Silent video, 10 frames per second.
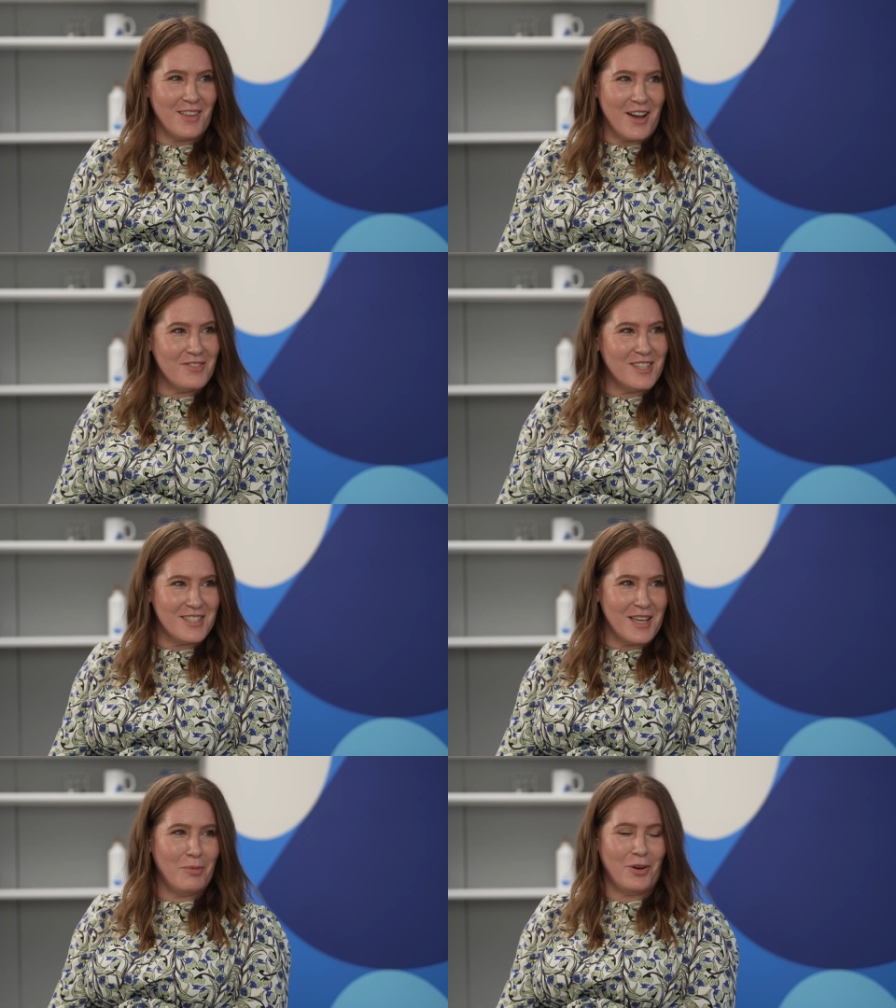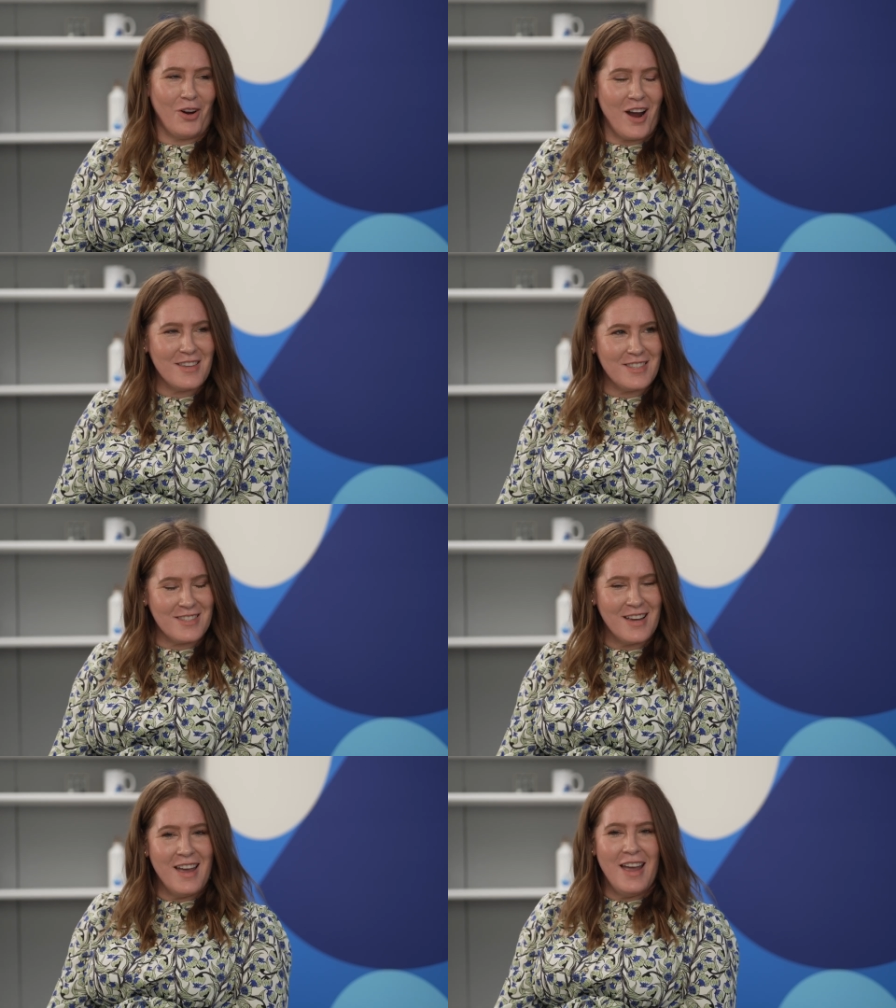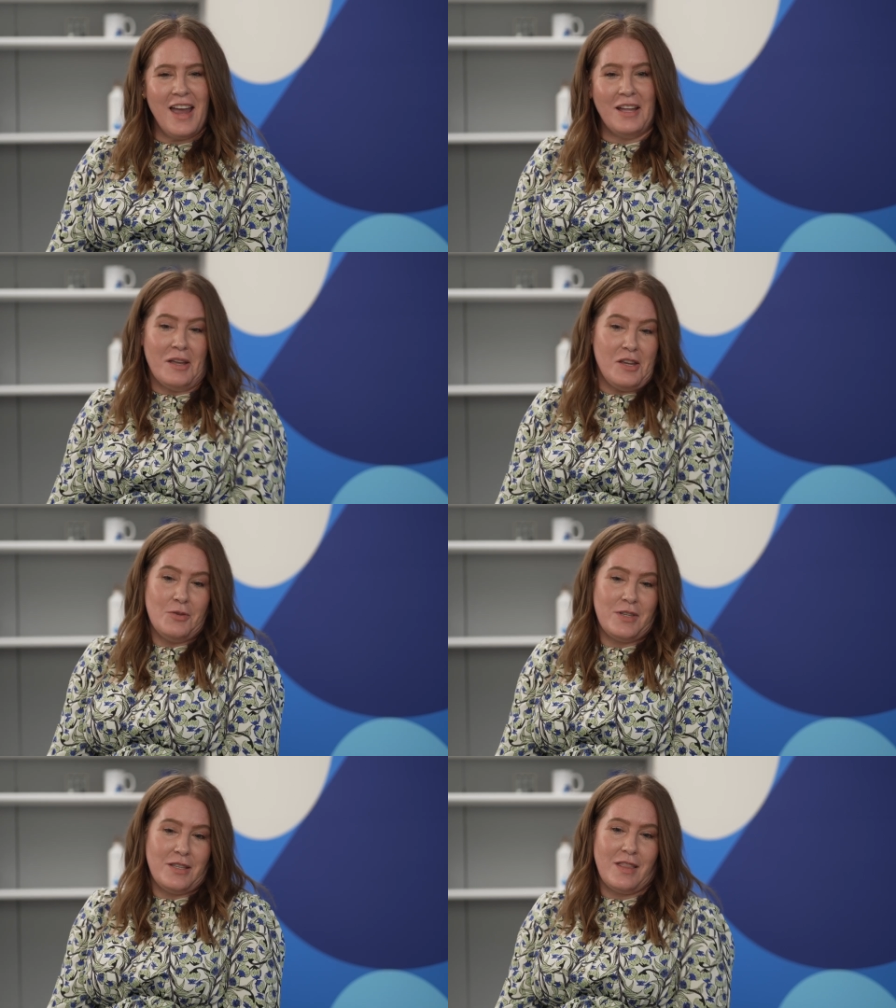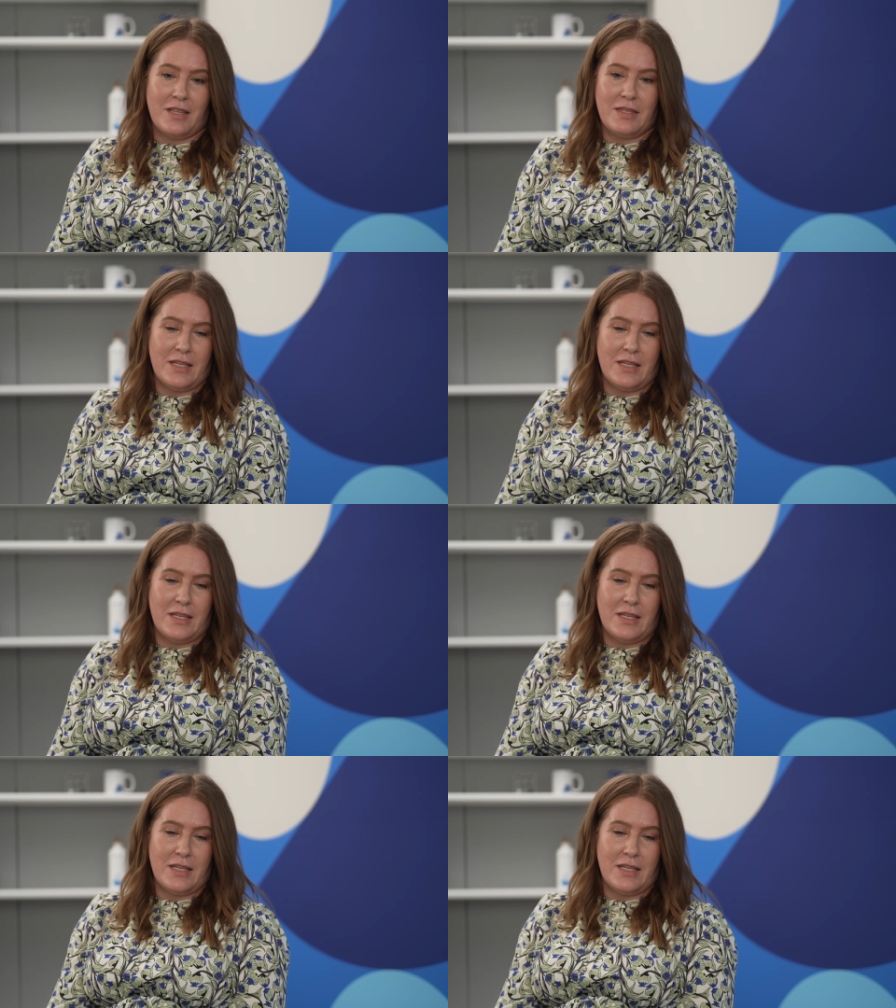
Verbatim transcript: lives as they progress and using the,